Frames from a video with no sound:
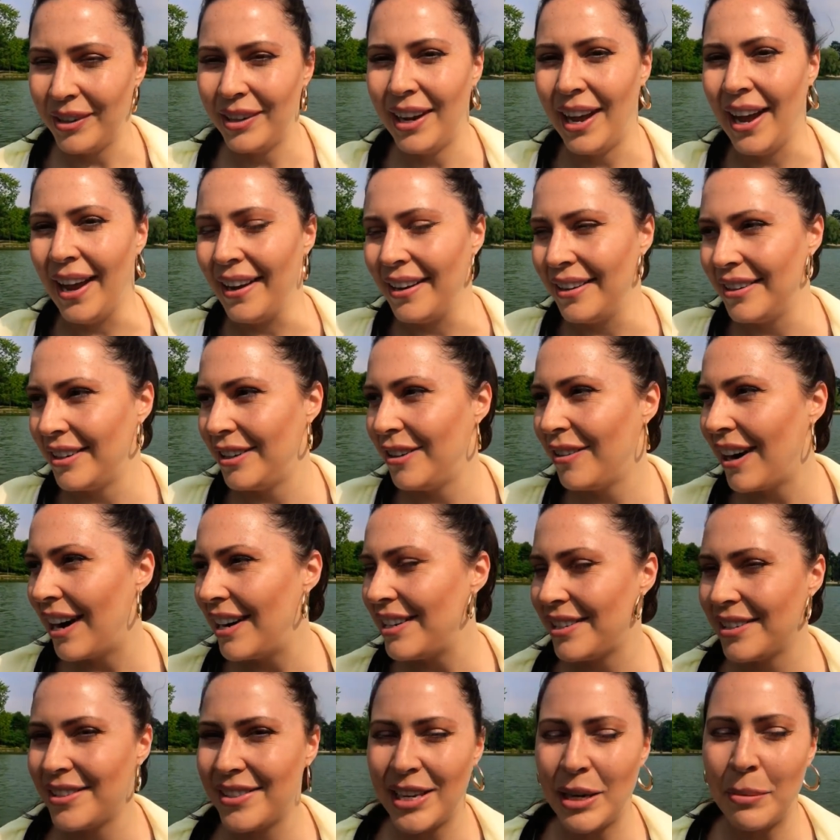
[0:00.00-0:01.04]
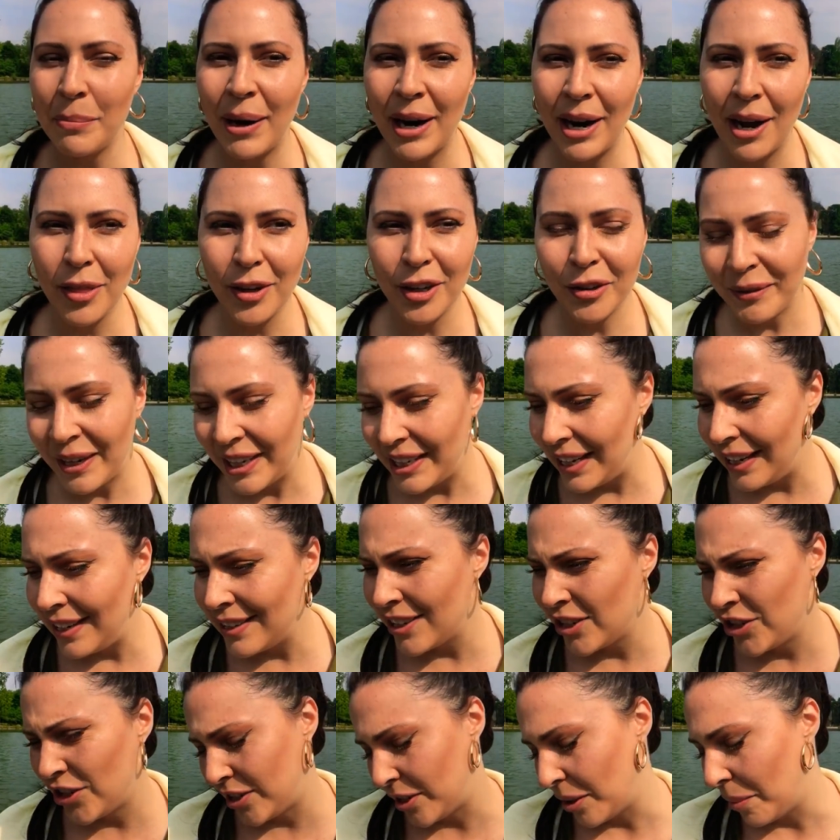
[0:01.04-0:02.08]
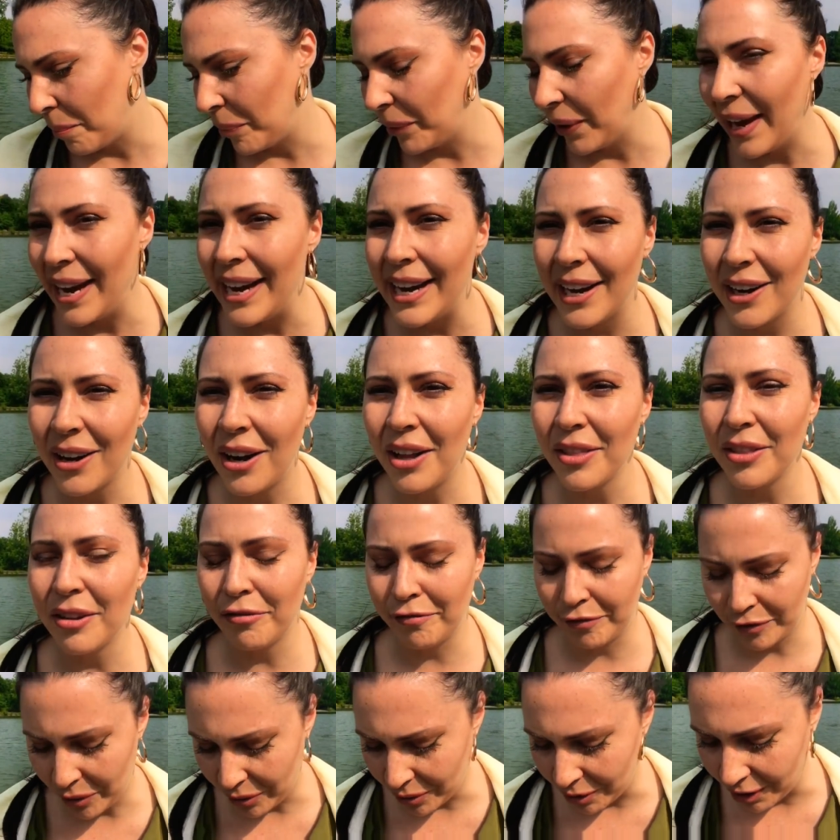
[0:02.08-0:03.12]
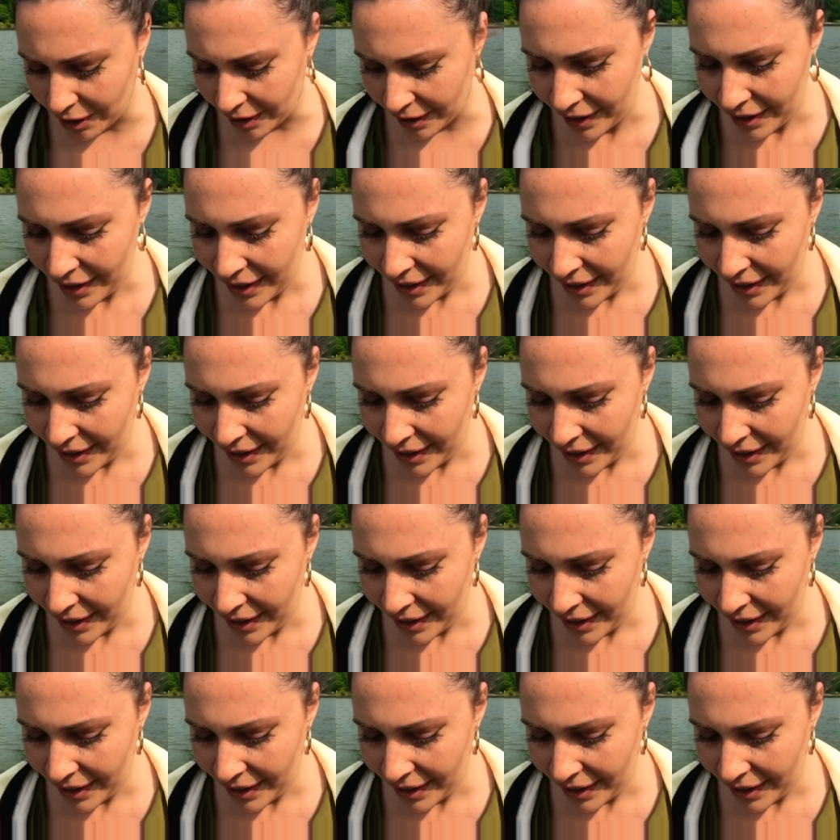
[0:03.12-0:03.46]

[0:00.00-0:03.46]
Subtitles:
And you guys have seen my other readings. It's just a blanket on the floor.